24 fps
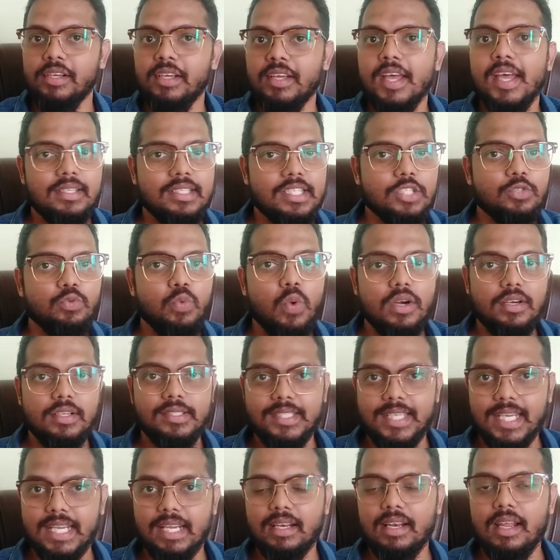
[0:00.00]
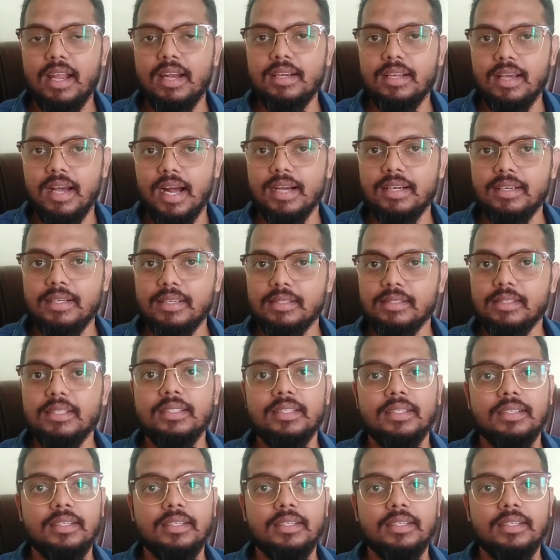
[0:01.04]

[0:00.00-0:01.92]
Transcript: This is what is declared under the